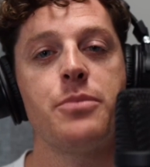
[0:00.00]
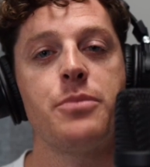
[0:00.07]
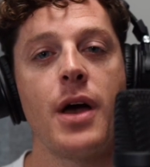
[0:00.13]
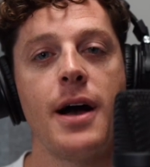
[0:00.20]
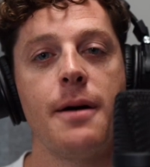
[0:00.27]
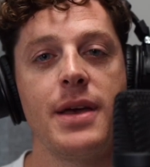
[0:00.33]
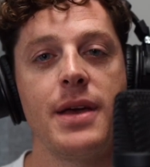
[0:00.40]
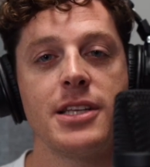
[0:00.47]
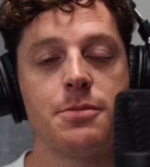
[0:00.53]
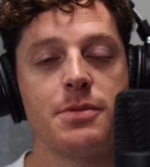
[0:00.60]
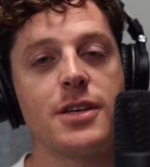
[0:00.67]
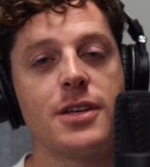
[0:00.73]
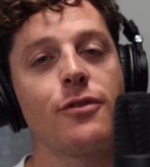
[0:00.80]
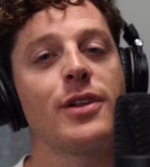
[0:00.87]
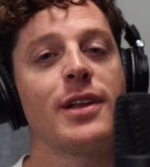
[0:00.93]
And
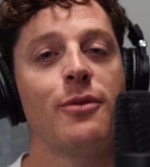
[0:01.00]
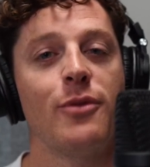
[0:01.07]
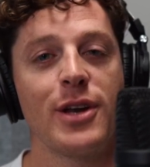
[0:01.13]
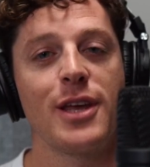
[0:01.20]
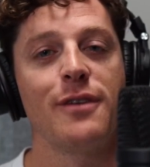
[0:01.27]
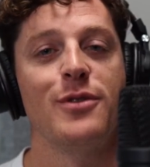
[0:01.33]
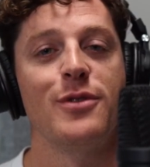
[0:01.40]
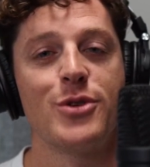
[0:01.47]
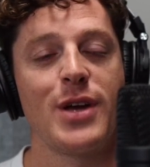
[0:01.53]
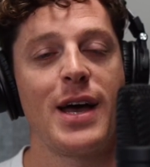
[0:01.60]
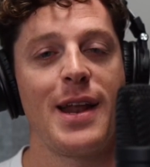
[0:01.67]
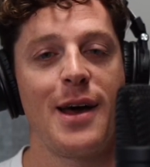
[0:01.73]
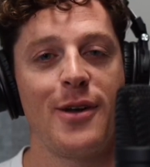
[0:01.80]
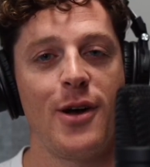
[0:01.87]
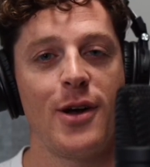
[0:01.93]
specifically, I want to give you a
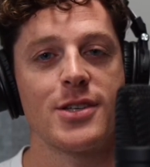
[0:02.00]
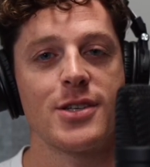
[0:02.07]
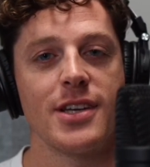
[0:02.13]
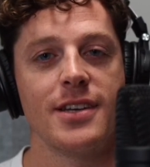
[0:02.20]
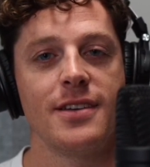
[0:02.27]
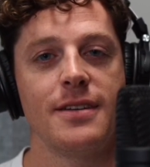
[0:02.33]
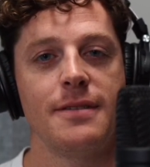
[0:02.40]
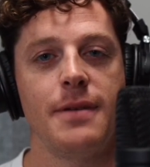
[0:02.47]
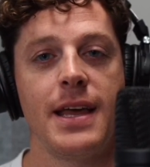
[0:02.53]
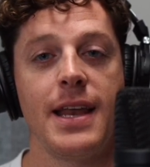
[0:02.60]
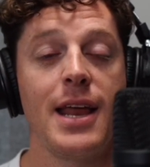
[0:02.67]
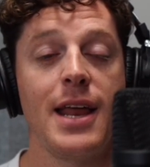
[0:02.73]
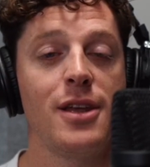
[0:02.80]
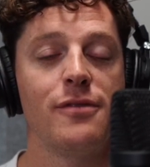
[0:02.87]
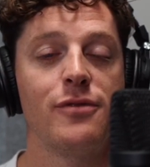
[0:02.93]
shout out, Austin, and
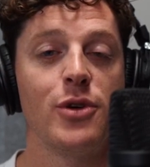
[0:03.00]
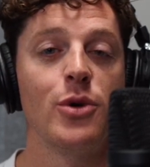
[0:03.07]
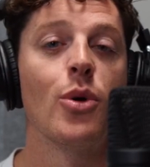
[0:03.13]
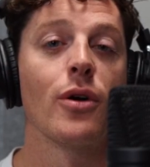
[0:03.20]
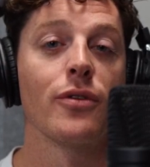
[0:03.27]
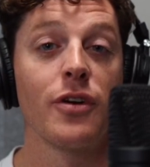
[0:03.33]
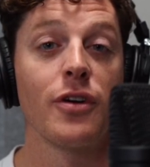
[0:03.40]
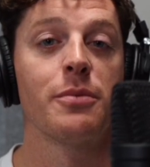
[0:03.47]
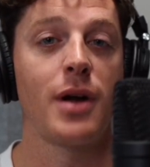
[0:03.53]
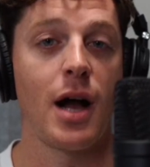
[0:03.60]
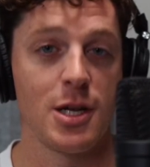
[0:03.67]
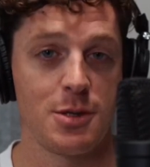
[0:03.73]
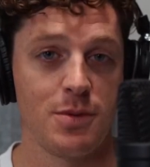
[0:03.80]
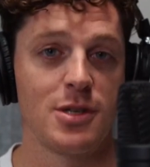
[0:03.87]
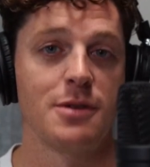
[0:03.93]
any of you who are from
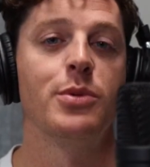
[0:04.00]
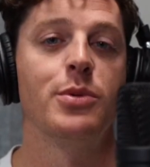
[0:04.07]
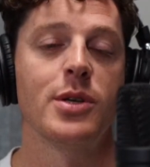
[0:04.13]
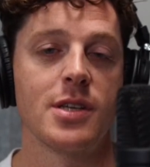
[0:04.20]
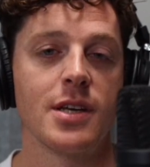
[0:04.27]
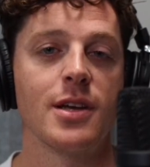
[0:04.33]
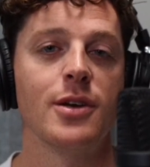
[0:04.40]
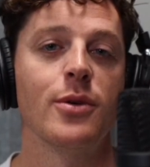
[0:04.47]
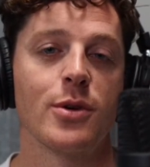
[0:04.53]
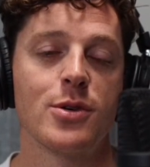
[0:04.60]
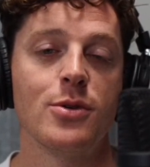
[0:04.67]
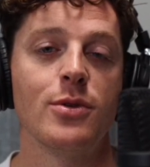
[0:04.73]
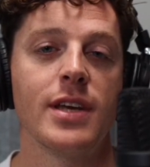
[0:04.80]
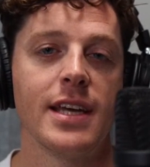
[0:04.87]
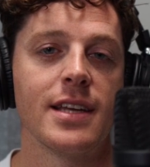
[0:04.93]
Gospel Simplicity who are
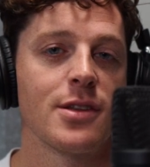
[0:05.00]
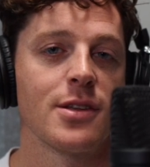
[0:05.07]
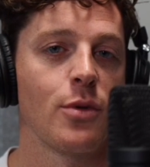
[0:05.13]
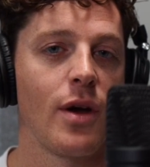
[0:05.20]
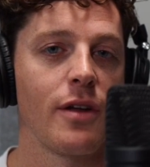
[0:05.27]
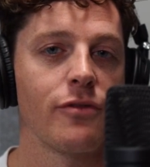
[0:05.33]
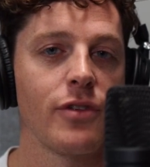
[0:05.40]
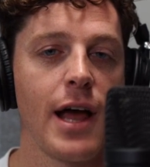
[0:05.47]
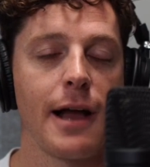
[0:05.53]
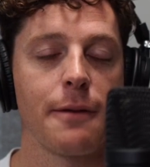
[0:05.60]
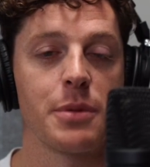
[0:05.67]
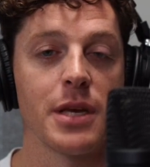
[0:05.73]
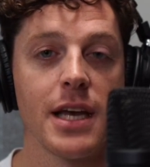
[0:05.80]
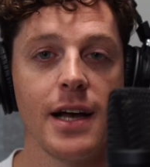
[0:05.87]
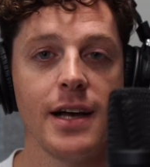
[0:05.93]
tuning into the White Flag,
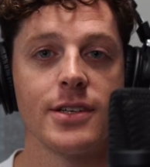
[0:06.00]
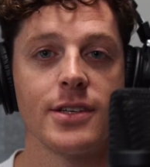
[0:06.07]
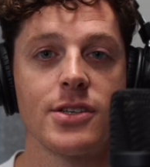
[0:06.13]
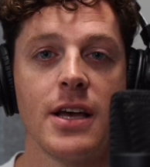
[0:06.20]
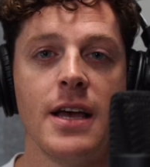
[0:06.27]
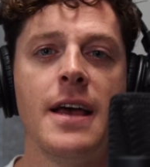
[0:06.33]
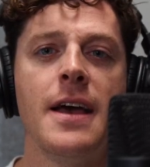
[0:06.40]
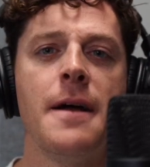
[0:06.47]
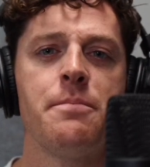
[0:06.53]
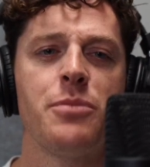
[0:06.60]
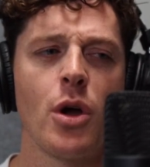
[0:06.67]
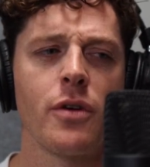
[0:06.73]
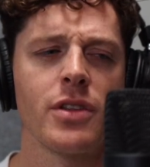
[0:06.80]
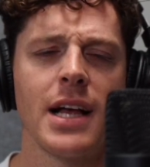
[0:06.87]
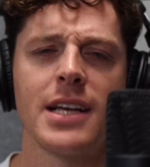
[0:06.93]
because
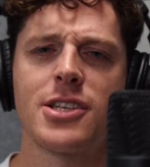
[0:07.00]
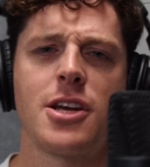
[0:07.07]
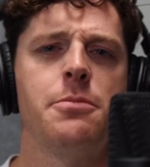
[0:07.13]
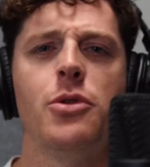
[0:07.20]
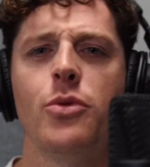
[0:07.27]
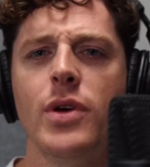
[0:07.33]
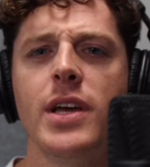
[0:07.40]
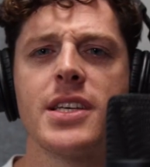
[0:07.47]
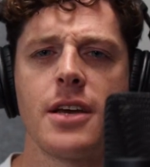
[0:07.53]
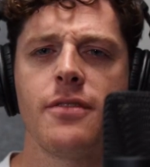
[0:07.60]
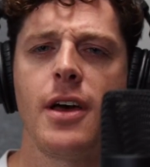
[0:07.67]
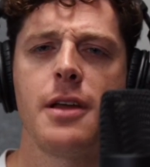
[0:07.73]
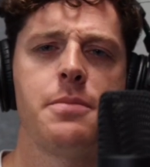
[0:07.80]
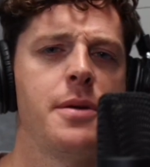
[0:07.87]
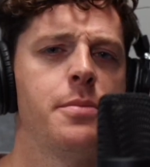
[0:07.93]
over the last couple of weeks, I've
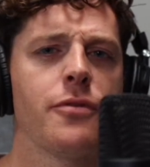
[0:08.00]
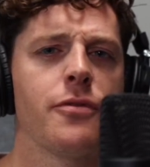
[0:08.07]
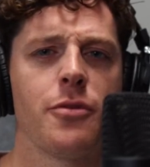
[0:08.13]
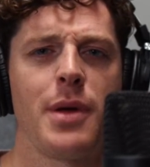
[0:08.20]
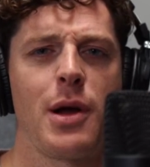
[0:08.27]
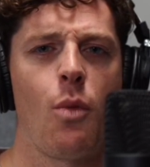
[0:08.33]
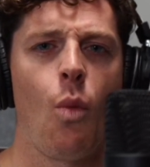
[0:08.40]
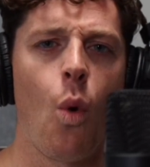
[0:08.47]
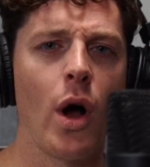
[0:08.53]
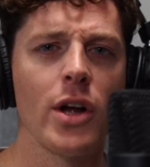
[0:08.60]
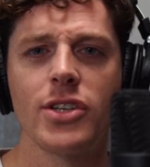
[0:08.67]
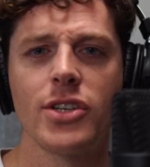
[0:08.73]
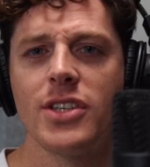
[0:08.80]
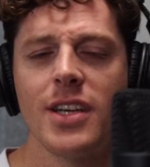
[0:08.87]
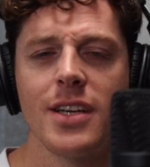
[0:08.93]
had people from like
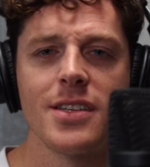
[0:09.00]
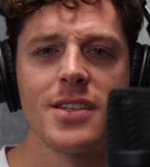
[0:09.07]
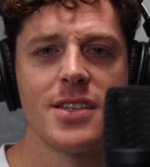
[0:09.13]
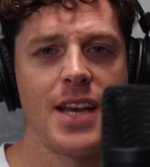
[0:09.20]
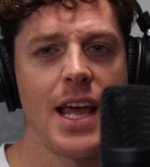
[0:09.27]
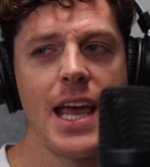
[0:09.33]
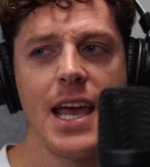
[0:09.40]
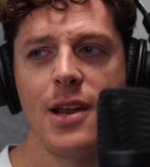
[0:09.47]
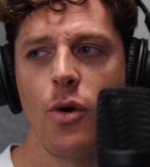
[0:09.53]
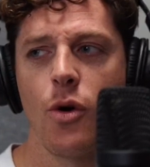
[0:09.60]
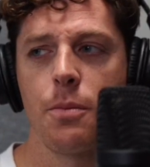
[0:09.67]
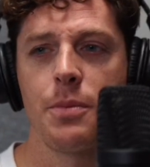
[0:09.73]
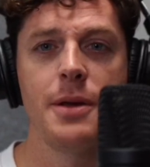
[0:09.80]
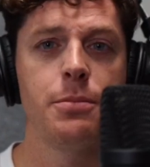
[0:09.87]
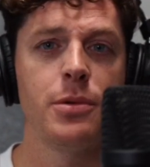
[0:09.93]
Washington State or
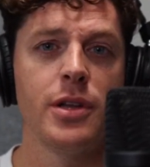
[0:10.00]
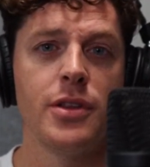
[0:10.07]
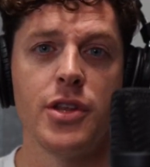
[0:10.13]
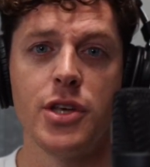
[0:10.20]
people in